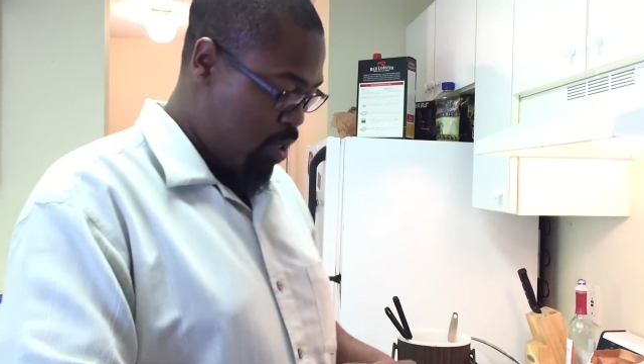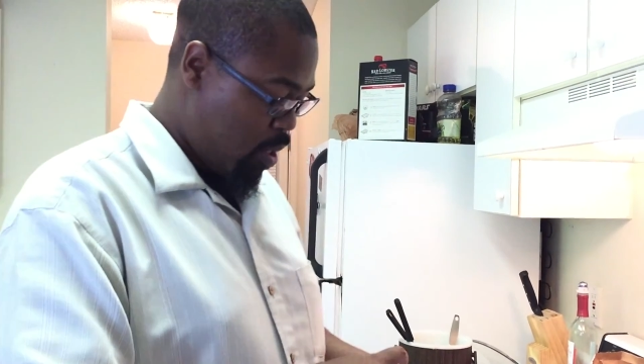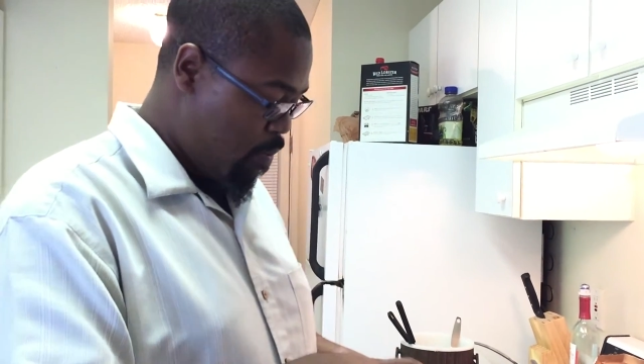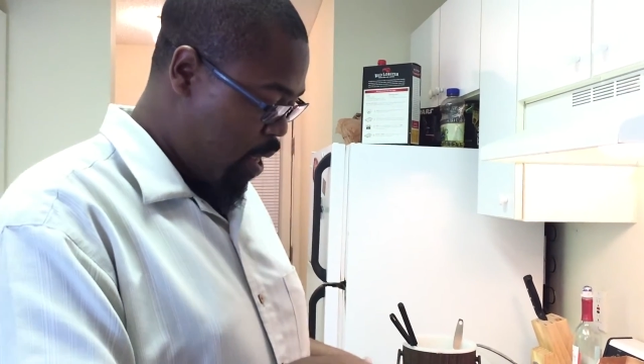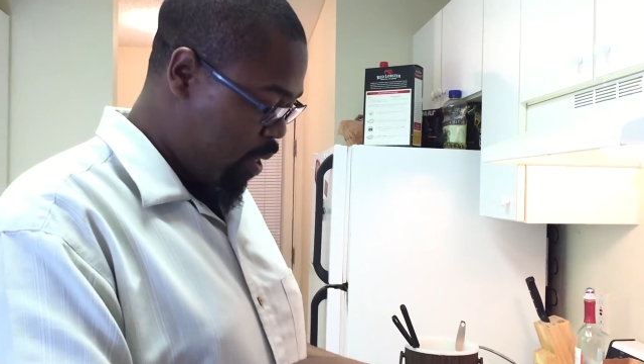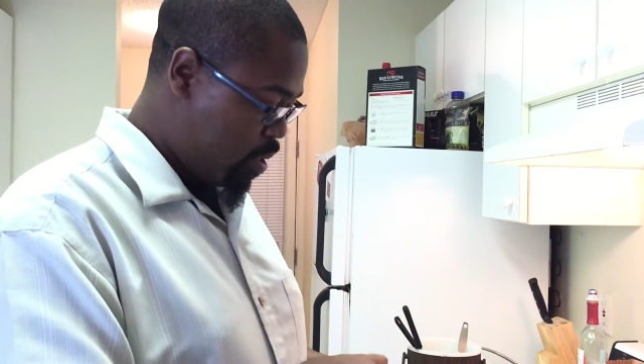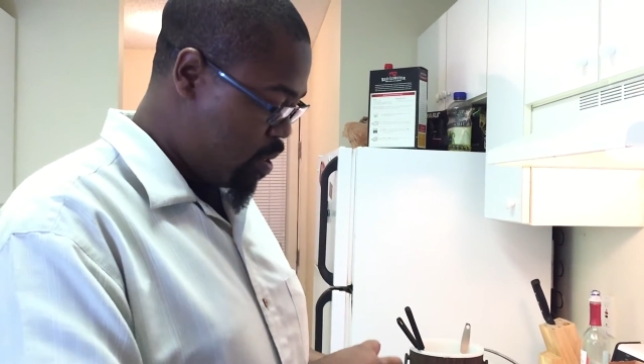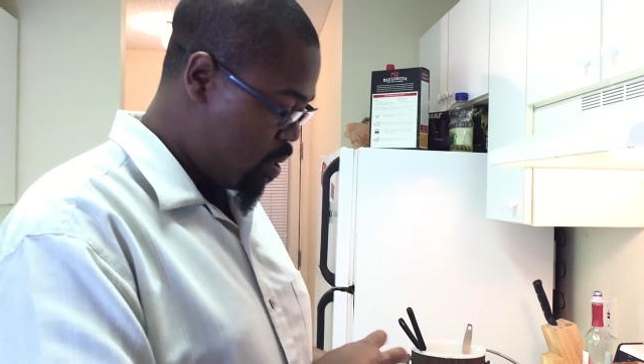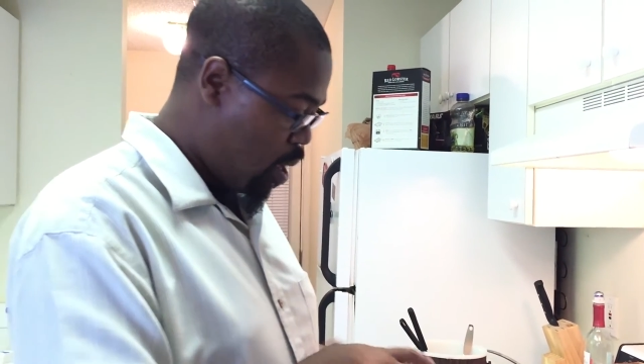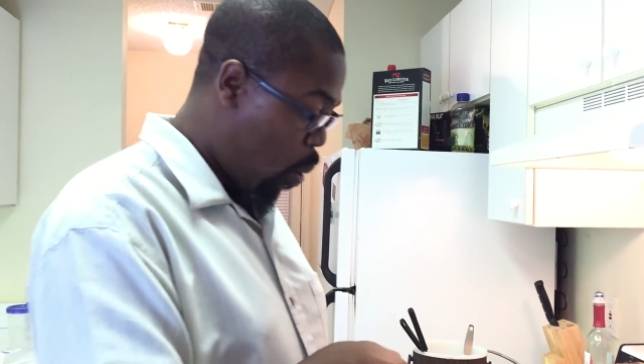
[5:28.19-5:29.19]
to the
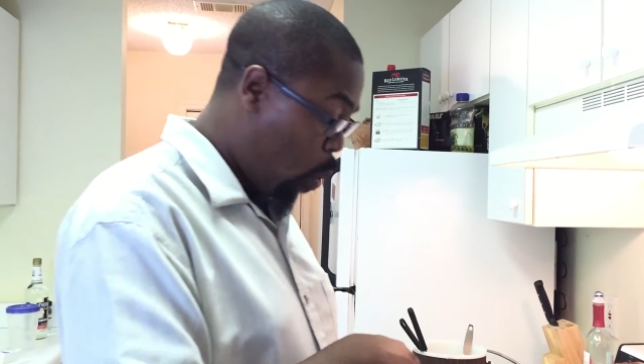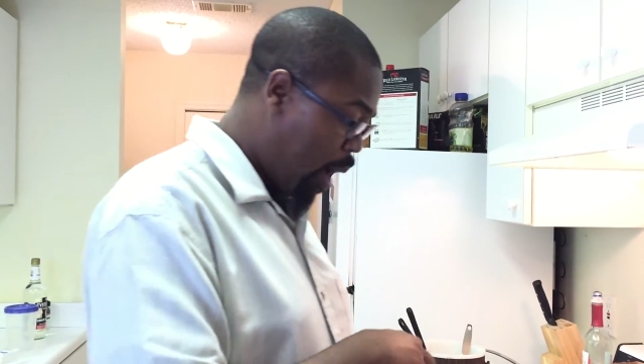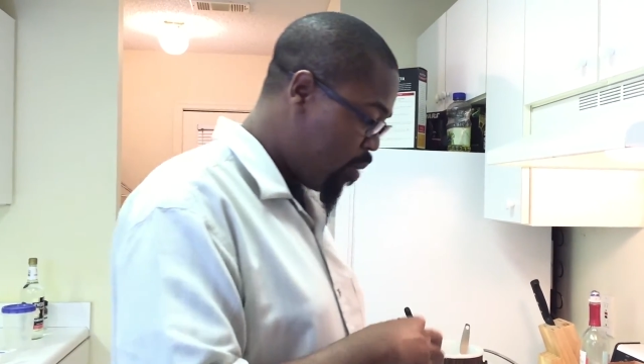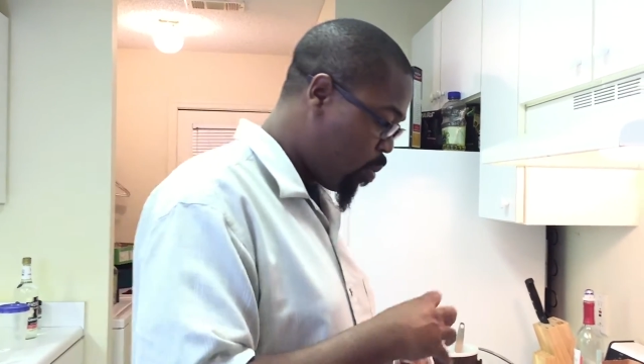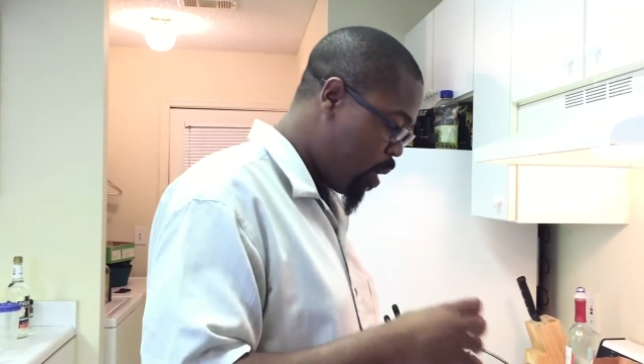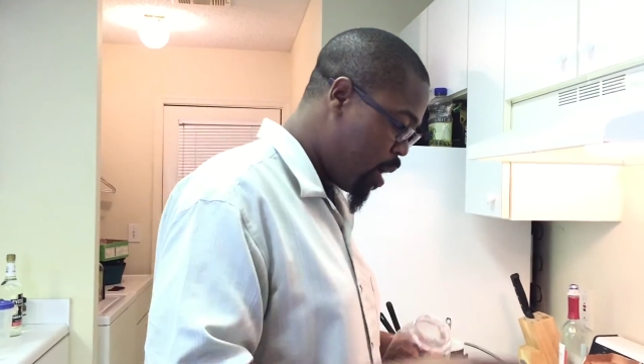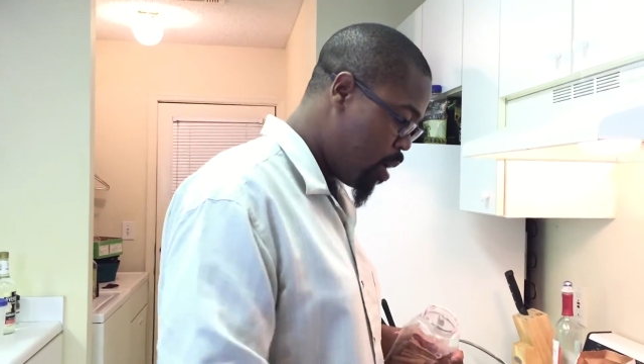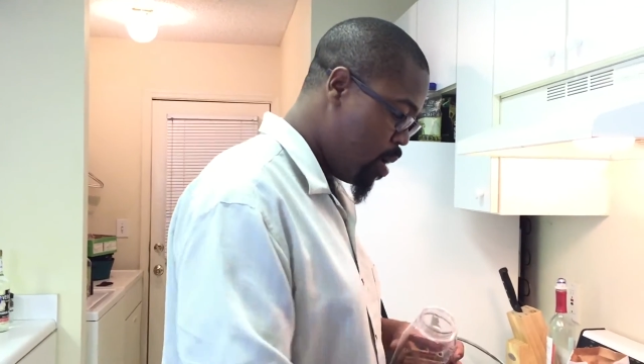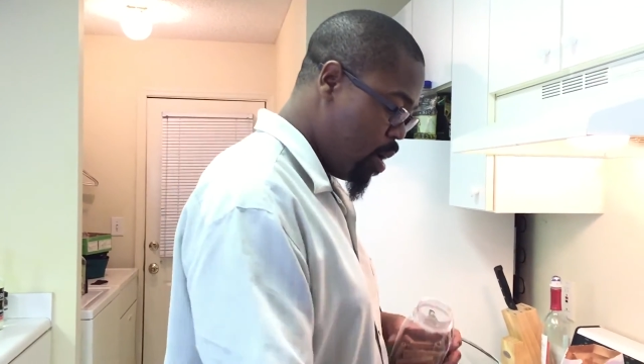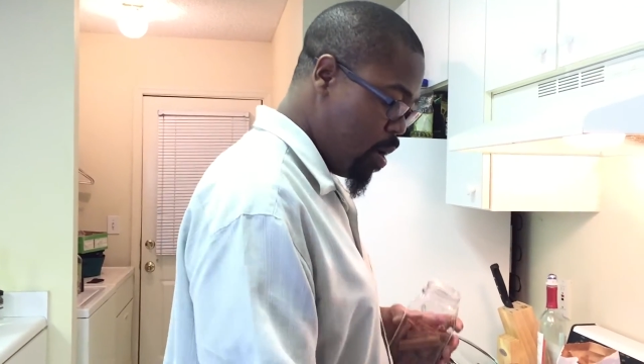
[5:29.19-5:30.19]
mix. Why 3?